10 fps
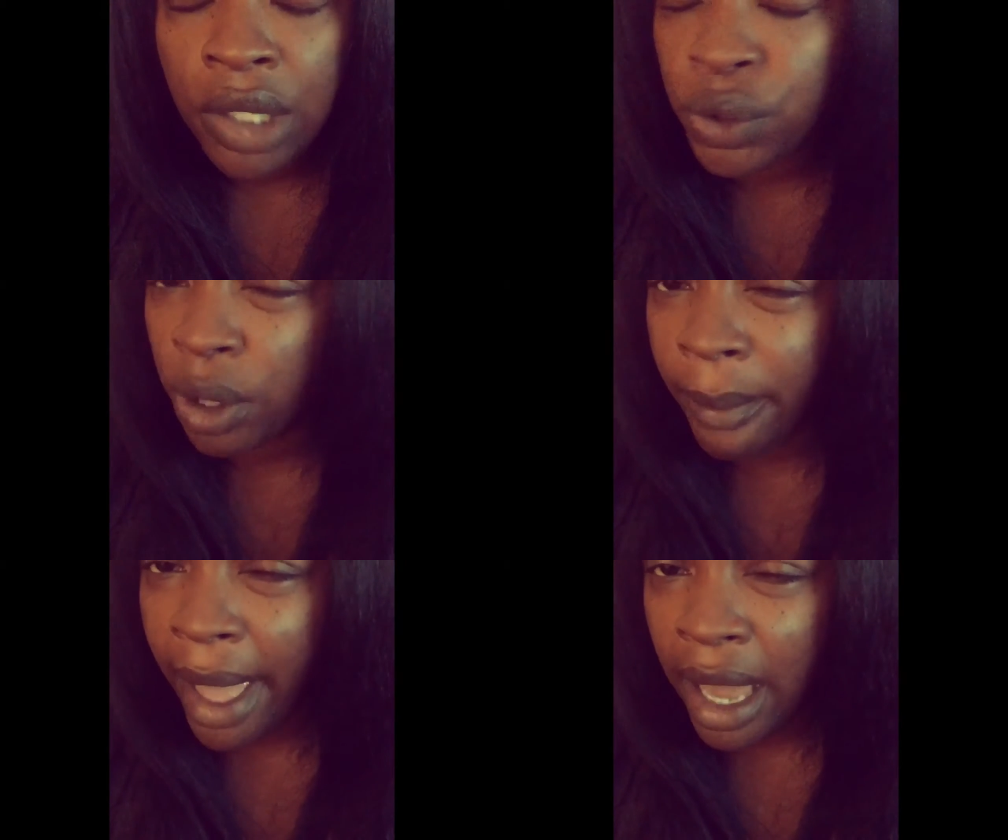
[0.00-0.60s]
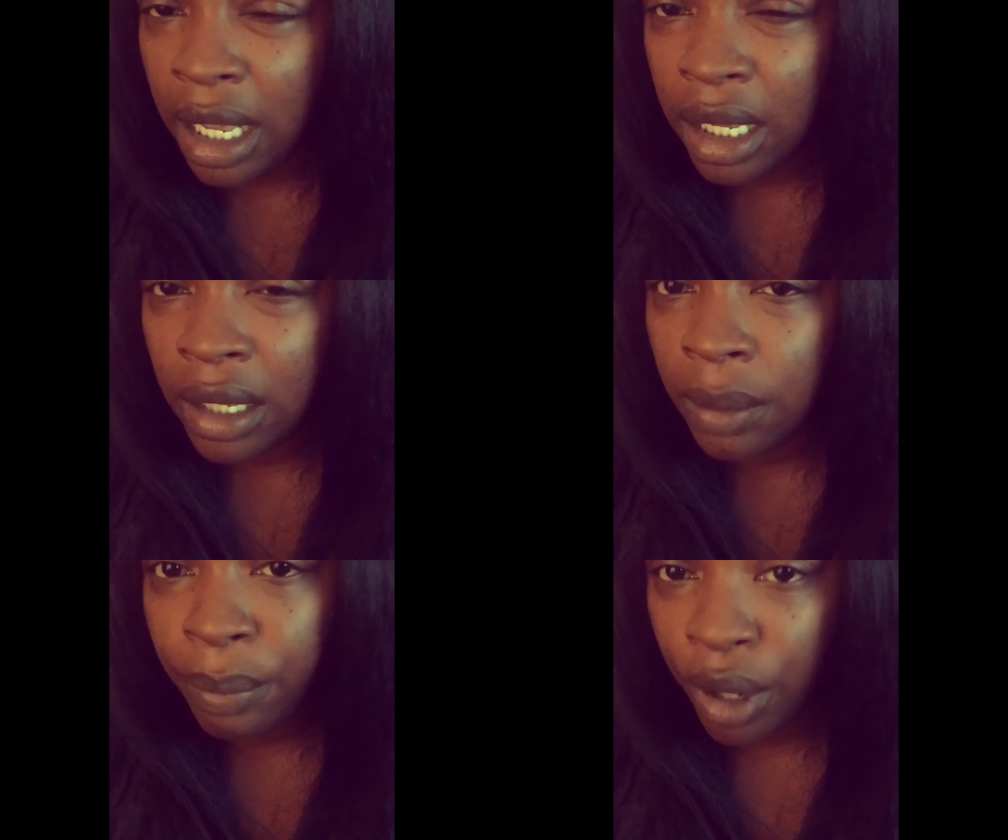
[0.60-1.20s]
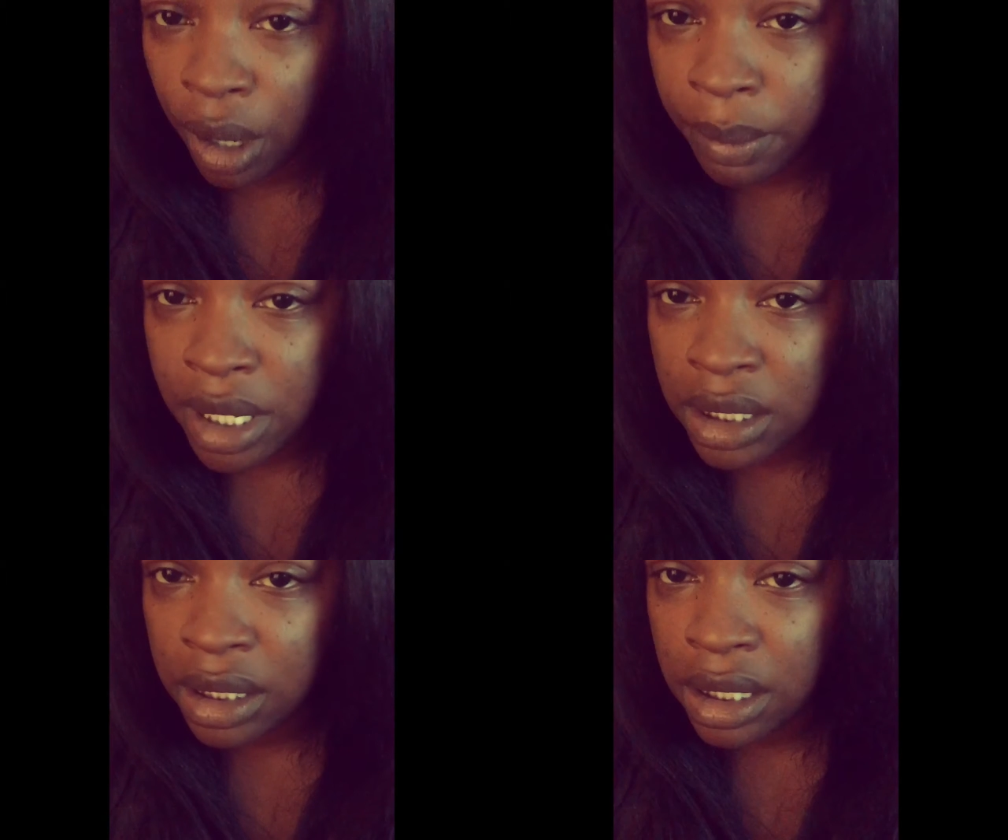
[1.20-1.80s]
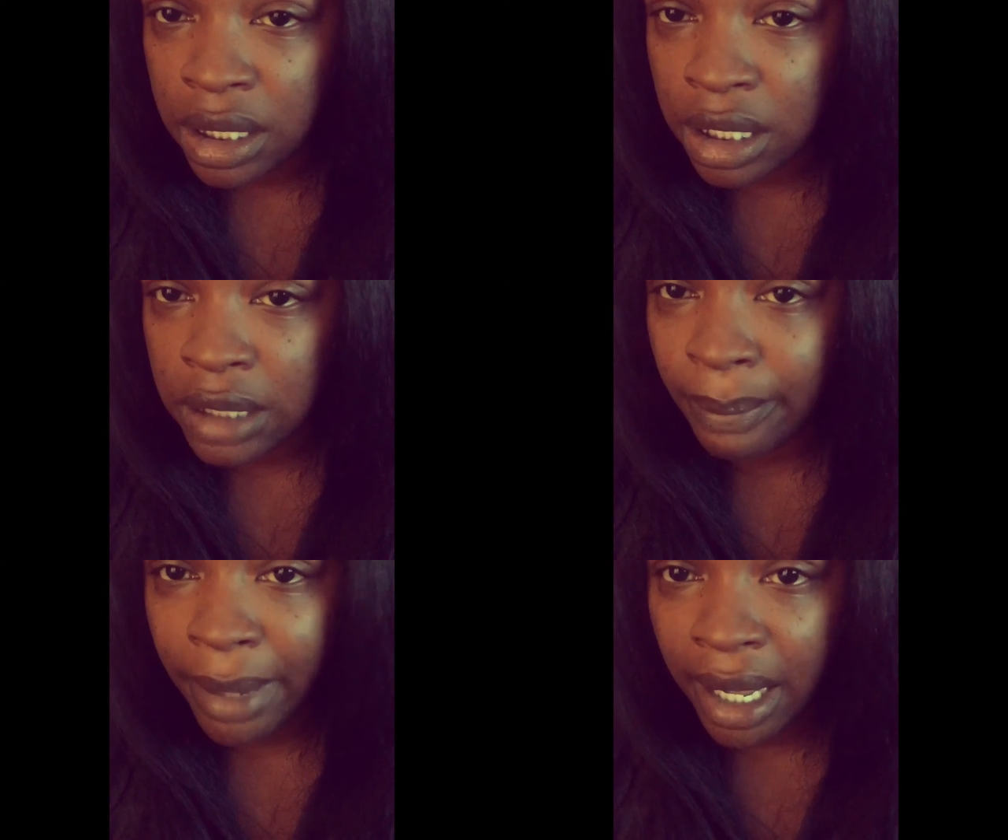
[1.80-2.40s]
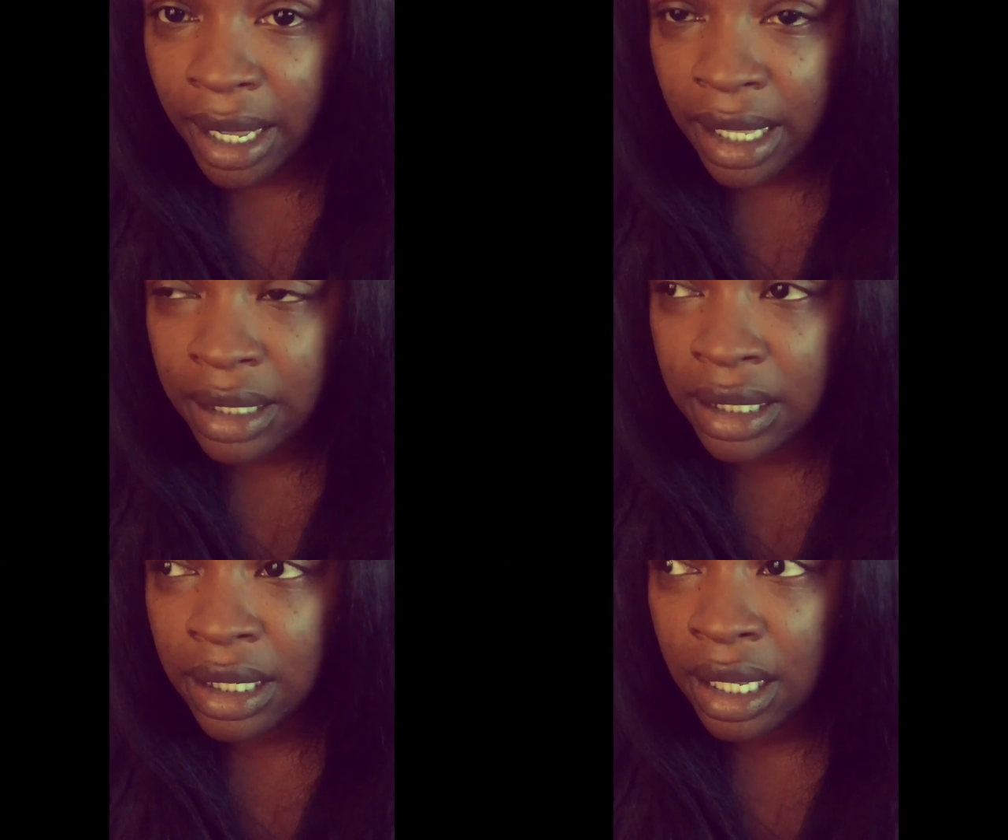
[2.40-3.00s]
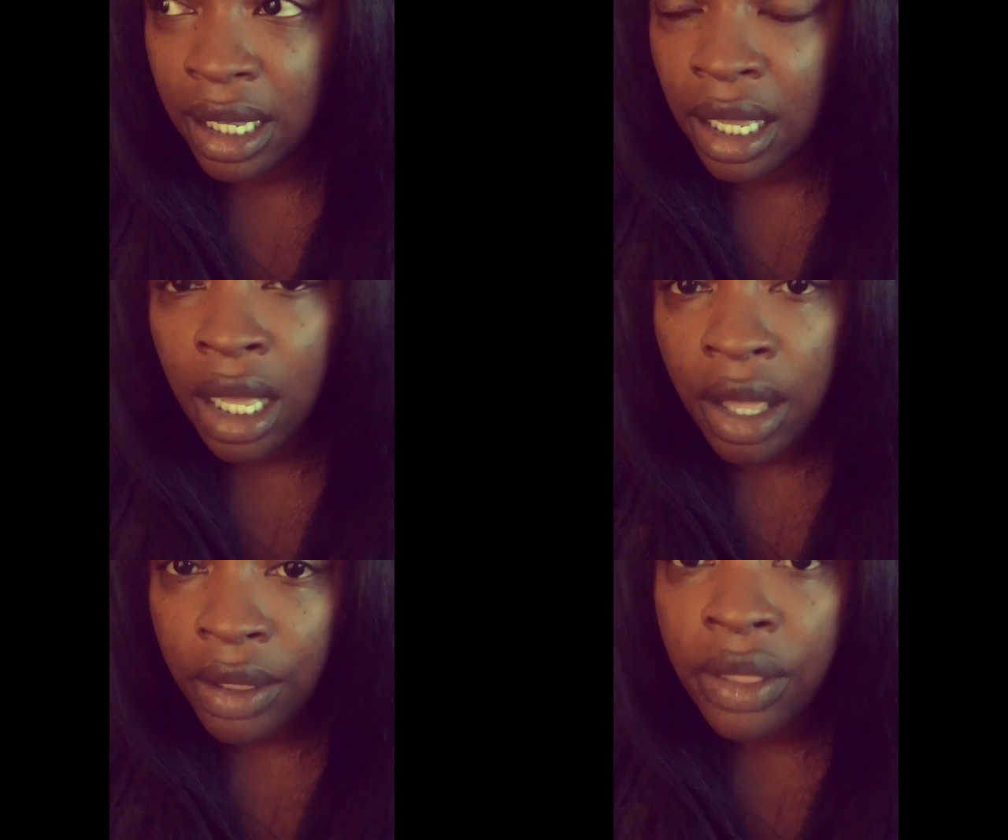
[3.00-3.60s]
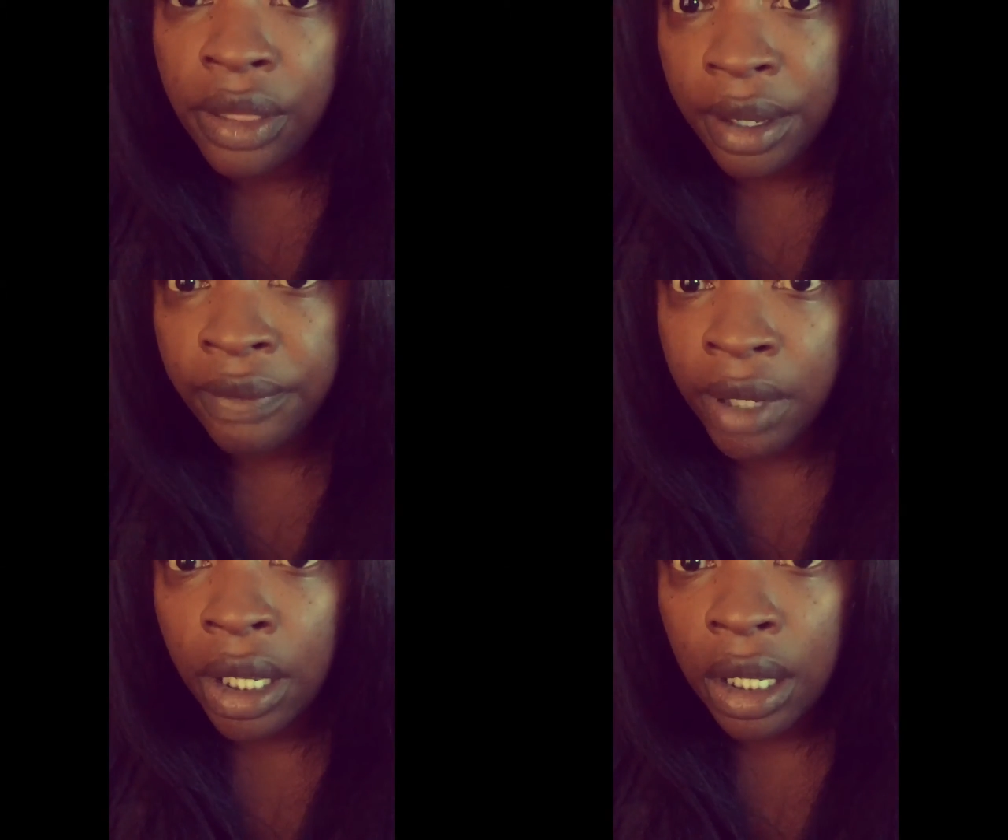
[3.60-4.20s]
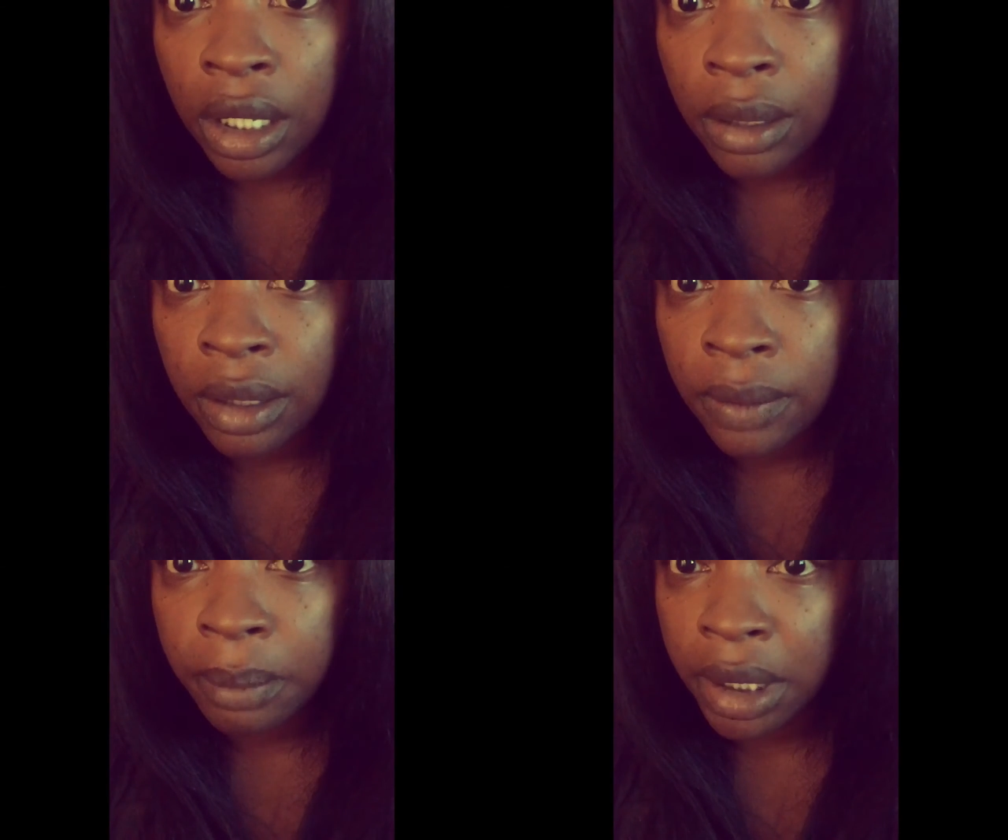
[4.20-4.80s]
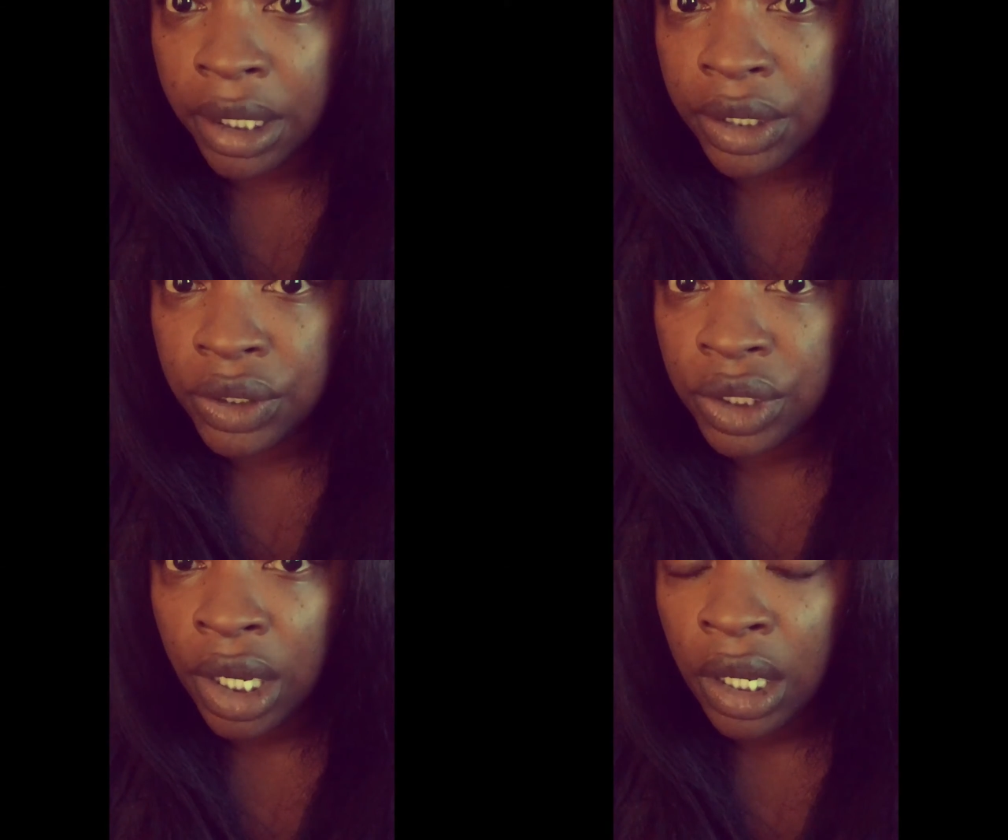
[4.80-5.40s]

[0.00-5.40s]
dramatic purposes, but the fuck, bitch.